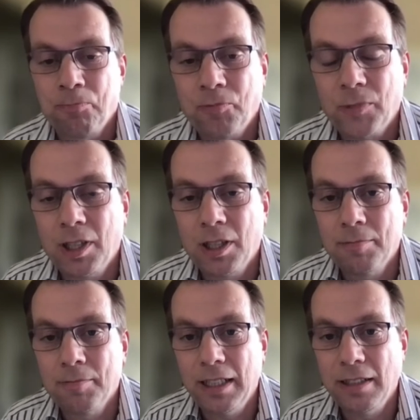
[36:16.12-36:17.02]

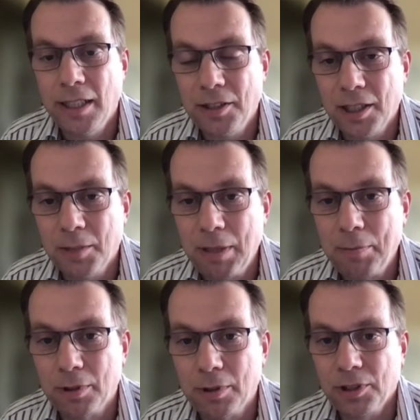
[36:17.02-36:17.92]
um, indigenous
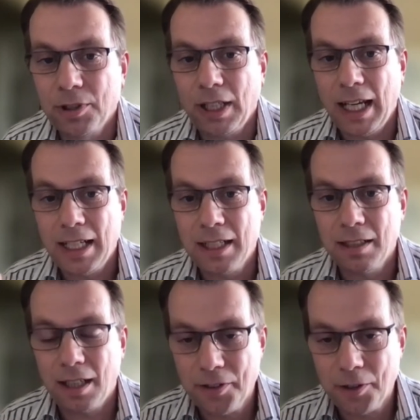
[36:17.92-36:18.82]
peoples and
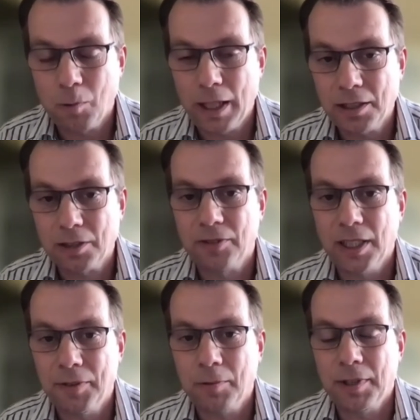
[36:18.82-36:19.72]
other ways of
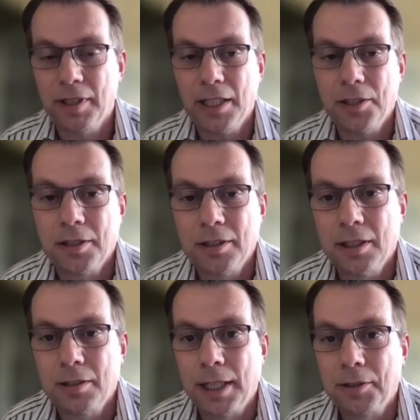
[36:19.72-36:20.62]
living with nature
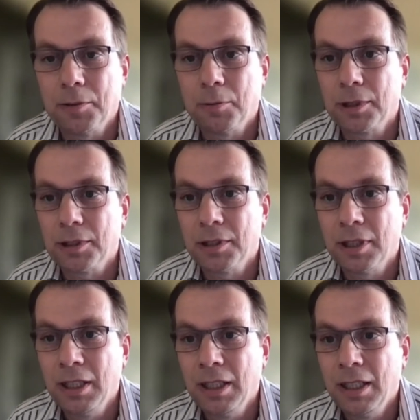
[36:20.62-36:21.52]
around the world.
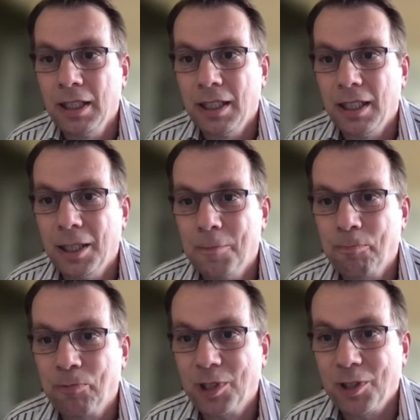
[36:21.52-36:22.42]

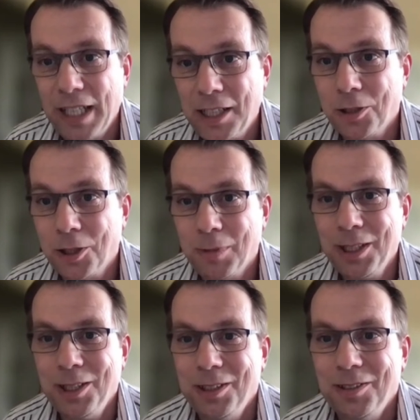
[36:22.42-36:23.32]
Um, so thank you so much
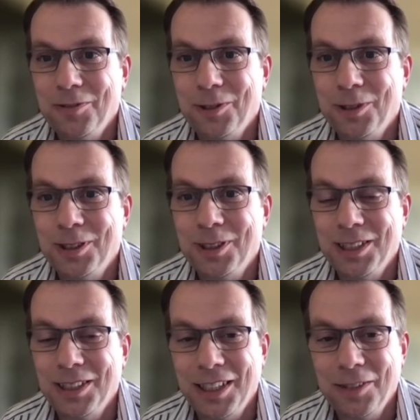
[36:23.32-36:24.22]
for,
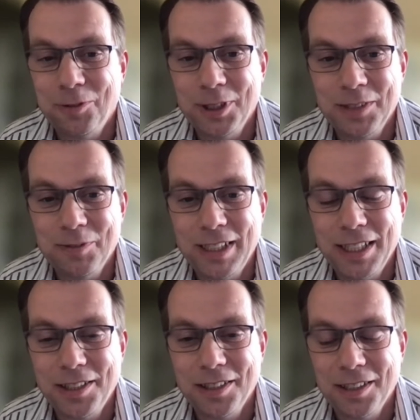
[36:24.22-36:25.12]
uh, again, for the
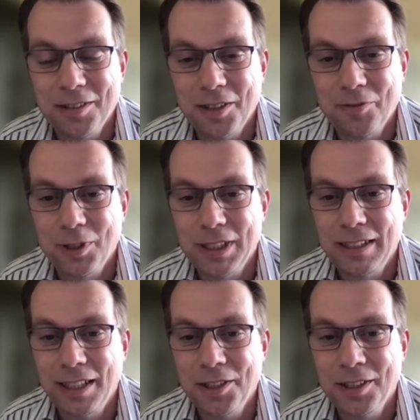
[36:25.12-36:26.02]
invitation and, and for the
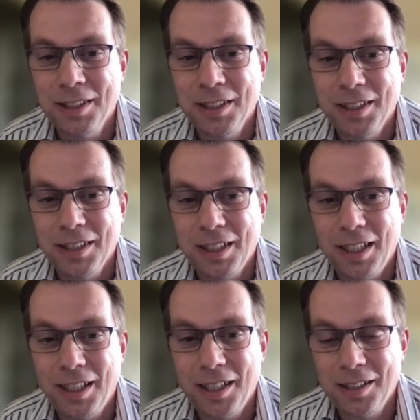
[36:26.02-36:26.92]
attention.
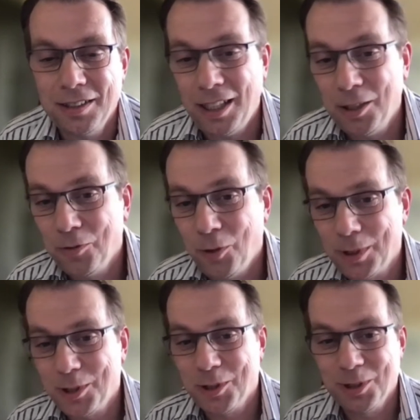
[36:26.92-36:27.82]
And I, I look
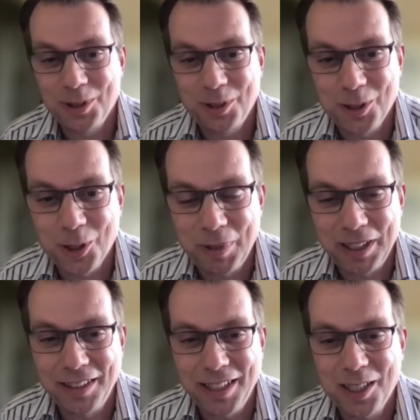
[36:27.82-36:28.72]
forward to, to your
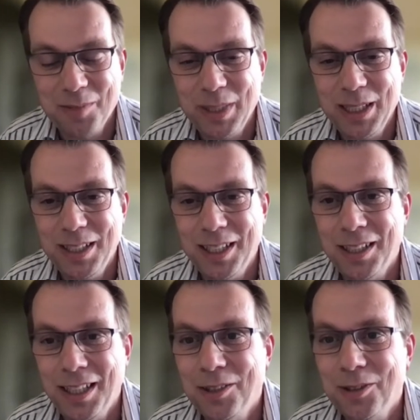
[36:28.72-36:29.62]
presentation, Pete, and,
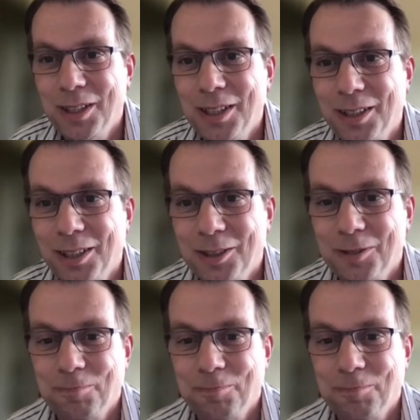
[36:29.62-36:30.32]
and to the discussion.